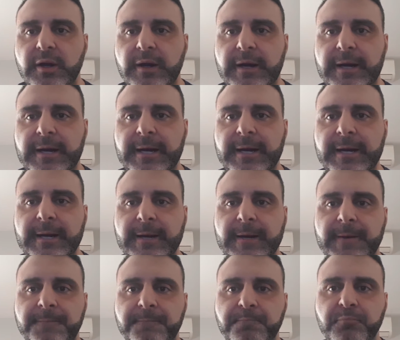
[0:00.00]

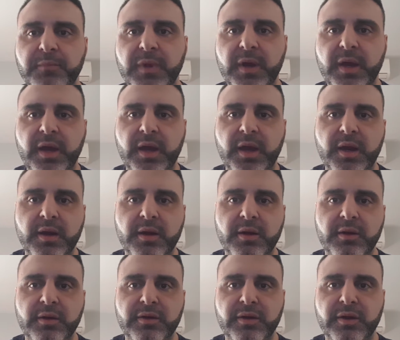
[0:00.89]

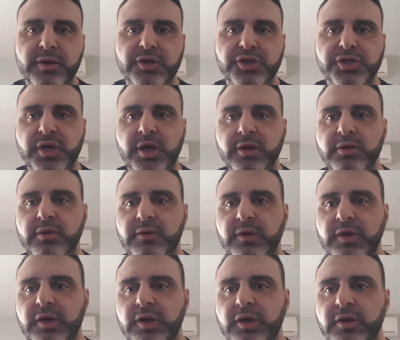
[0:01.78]
and show you
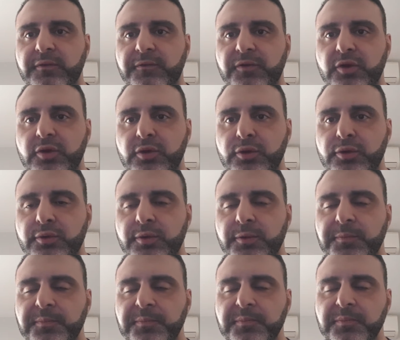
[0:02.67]
the
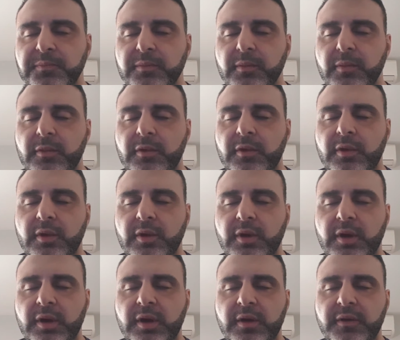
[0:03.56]
interview
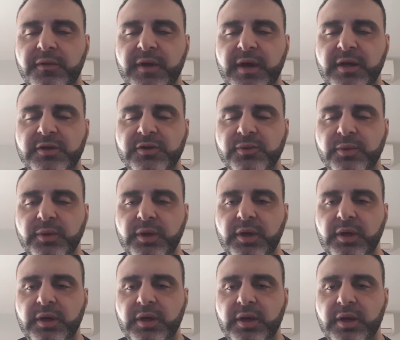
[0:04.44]
that
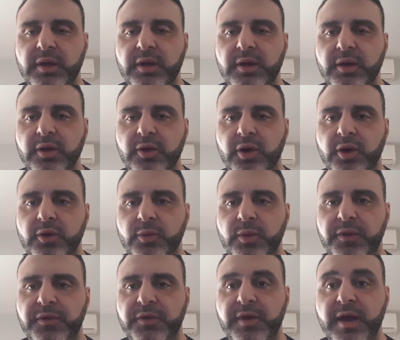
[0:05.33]
we got
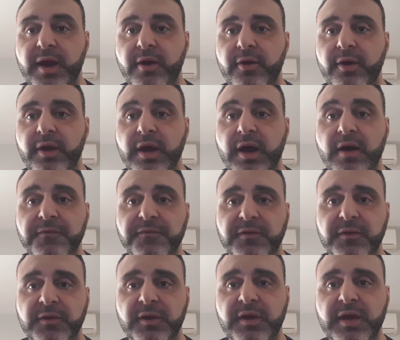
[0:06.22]
with Gary
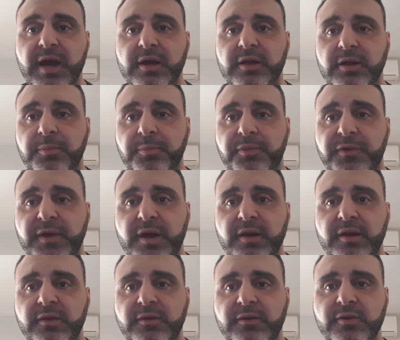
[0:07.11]
after the gallop.
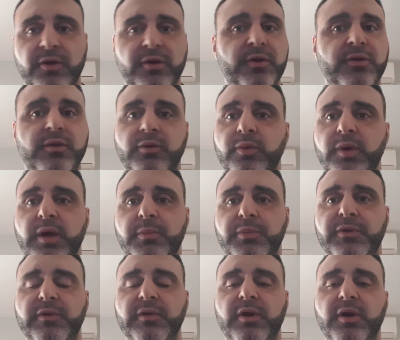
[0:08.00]
That is not on the
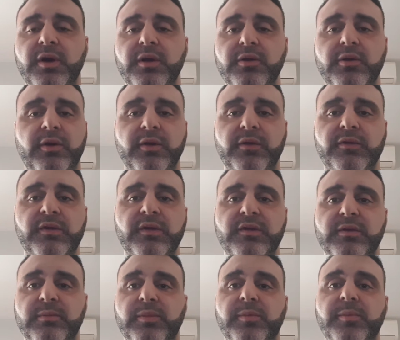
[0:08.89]
website, not
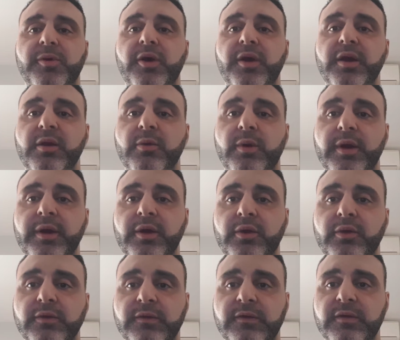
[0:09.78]
accessible by anyone
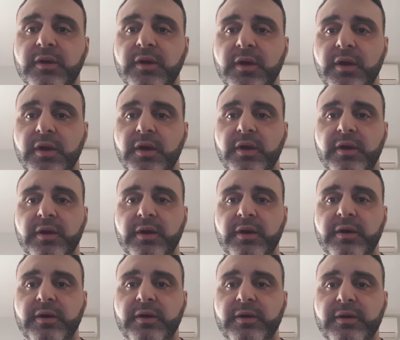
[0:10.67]
else
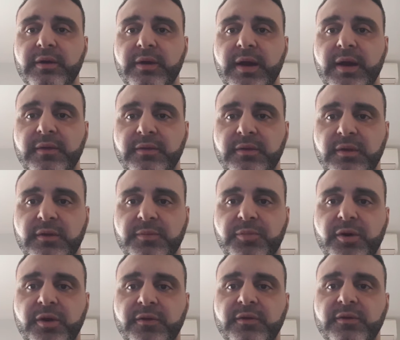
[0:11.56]
at this
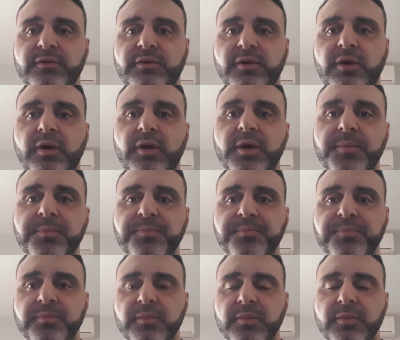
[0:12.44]
present time.